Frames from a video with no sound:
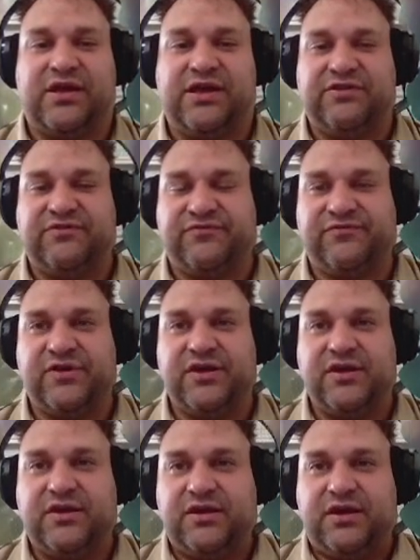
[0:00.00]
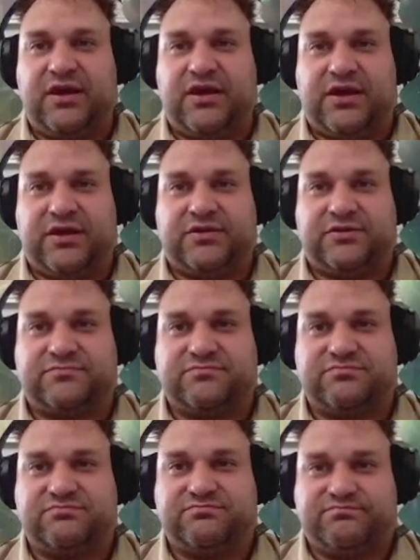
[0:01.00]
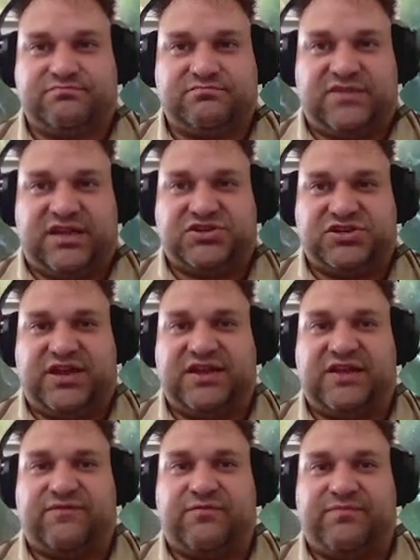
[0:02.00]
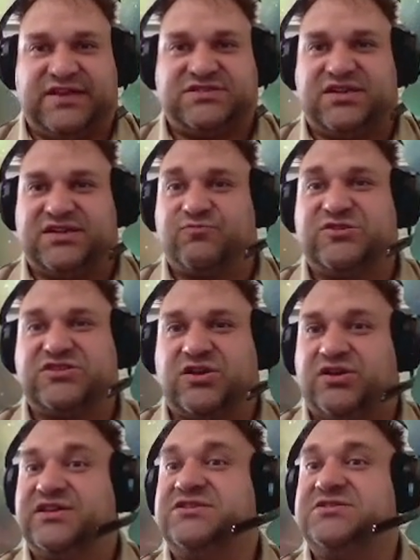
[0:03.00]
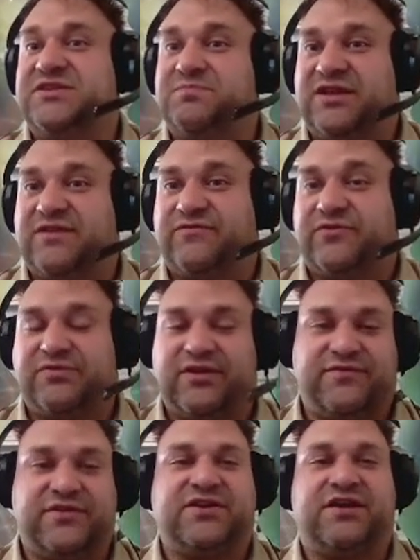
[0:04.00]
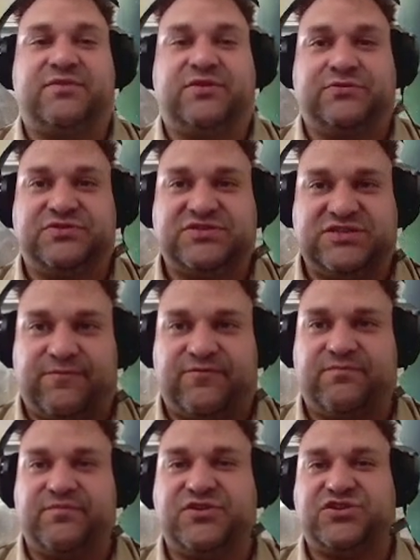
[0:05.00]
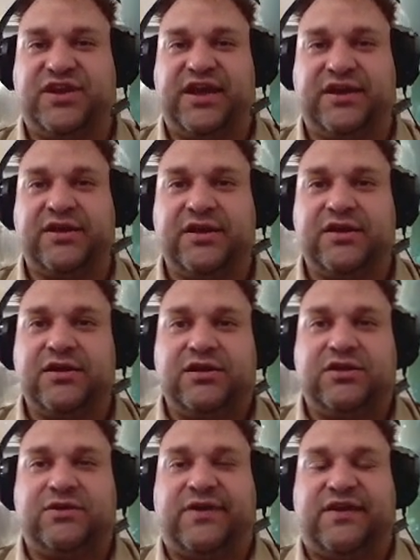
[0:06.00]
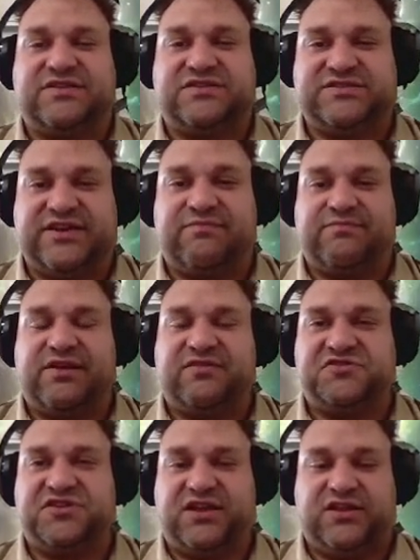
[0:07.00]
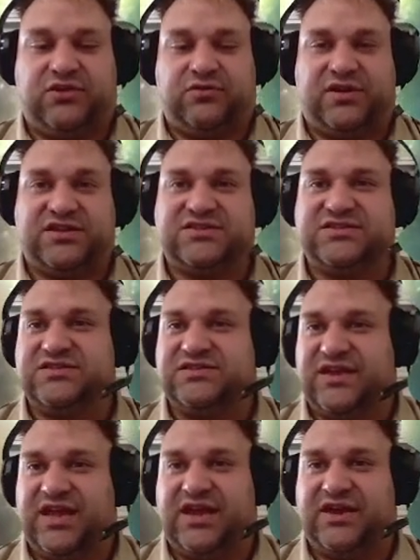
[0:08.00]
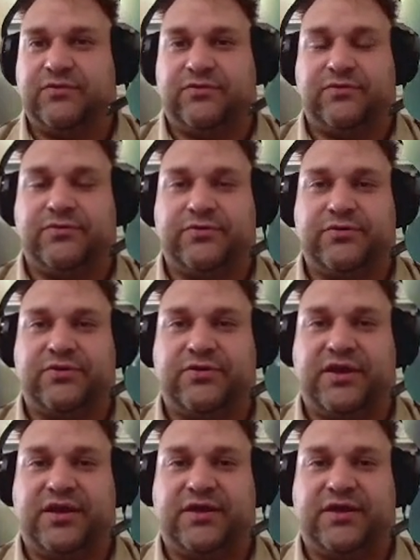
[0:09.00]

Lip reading: of uh, its shade level based on what's called a sip level. Every time you sip from the shade, you have a set amount of shade that you can stain or